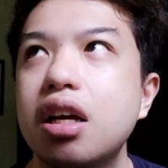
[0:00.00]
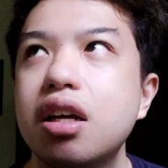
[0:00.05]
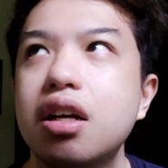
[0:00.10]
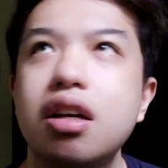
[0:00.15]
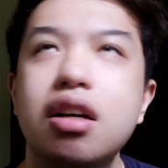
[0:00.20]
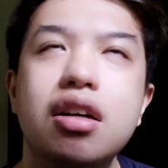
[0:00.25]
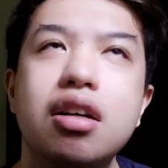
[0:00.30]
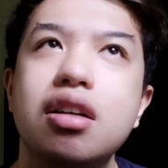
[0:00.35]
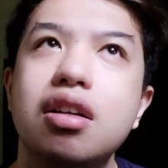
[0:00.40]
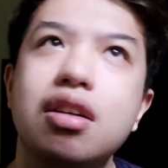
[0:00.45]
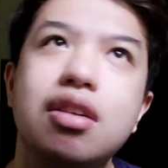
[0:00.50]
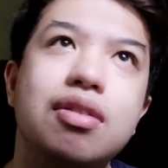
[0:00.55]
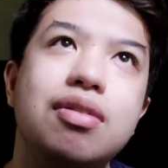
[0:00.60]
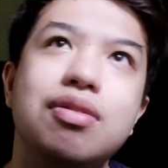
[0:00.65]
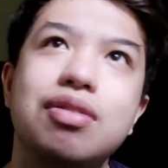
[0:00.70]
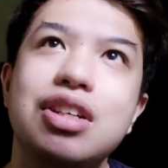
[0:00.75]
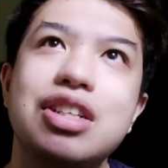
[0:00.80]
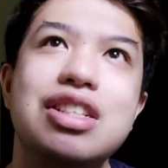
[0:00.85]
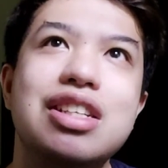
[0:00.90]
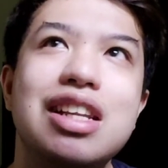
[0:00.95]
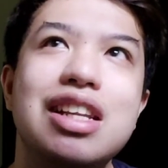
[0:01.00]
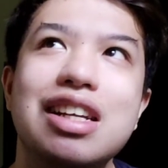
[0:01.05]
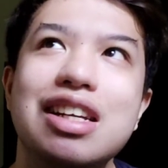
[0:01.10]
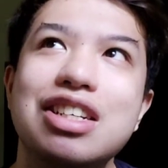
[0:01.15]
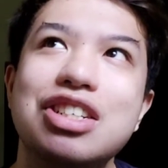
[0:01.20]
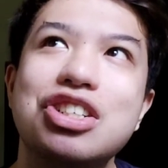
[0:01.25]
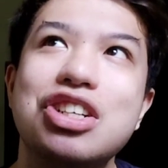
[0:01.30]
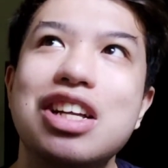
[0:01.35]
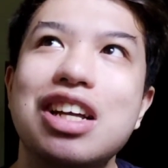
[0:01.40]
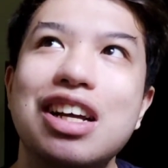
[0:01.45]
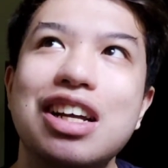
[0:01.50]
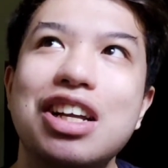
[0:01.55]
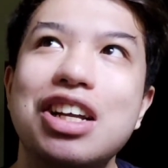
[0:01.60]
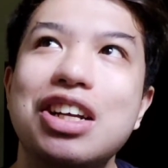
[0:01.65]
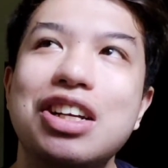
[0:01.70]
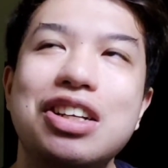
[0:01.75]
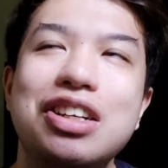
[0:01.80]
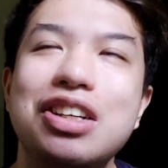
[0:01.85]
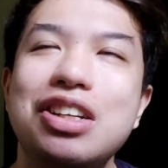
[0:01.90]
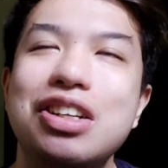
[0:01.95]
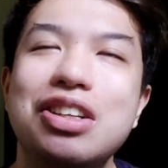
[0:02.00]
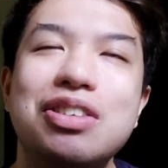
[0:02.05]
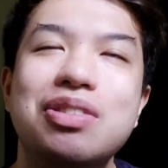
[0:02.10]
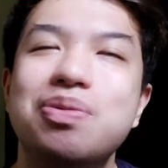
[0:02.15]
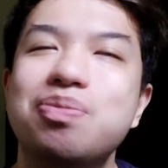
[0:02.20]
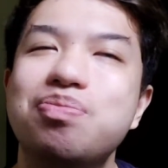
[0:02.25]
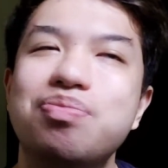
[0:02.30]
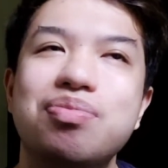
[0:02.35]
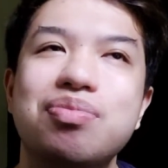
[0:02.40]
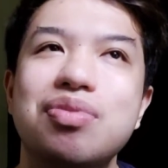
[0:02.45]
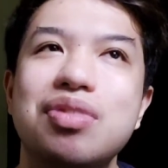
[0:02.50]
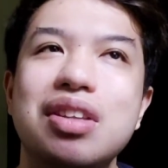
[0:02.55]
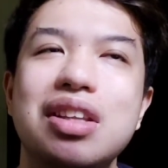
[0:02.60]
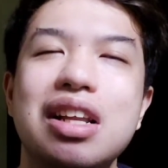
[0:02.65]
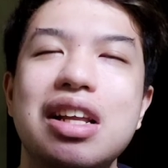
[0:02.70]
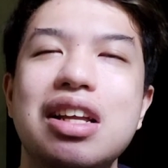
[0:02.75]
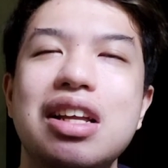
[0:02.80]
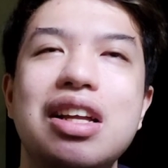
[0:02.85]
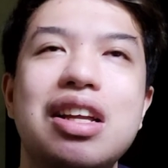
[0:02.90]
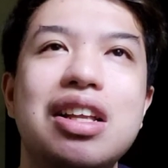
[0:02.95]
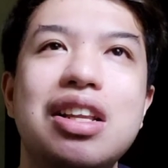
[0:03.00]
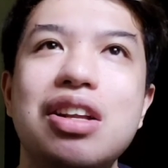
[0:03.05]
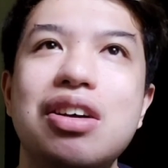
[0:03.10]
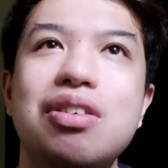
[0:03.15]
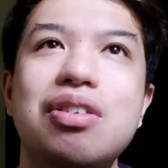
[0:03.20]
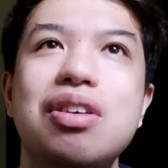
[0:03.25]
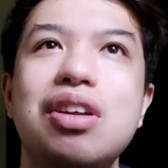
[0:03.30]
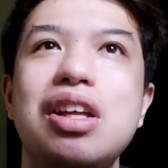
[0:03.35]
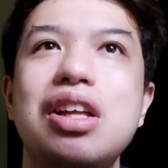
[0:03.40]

uh, there's like a shot. No, no, no,